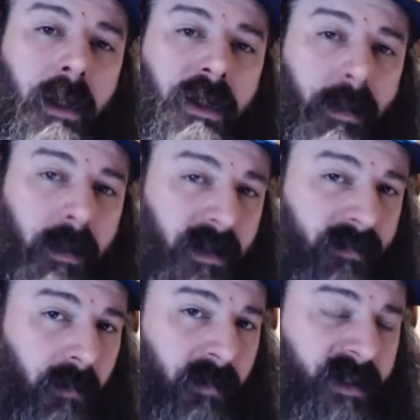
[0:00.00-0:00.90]
in shipping this
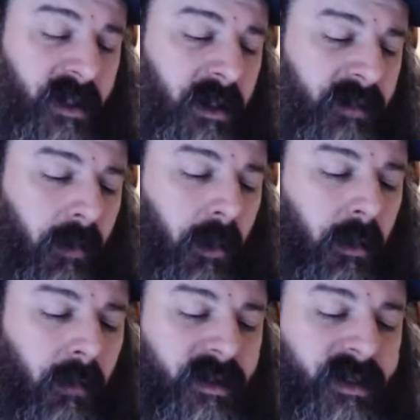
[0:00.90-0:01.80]
for overseas, for all
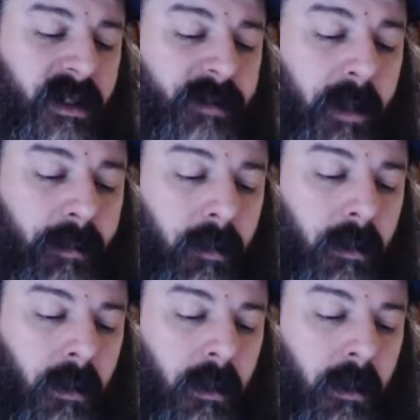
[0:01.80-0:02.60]
you overseas people.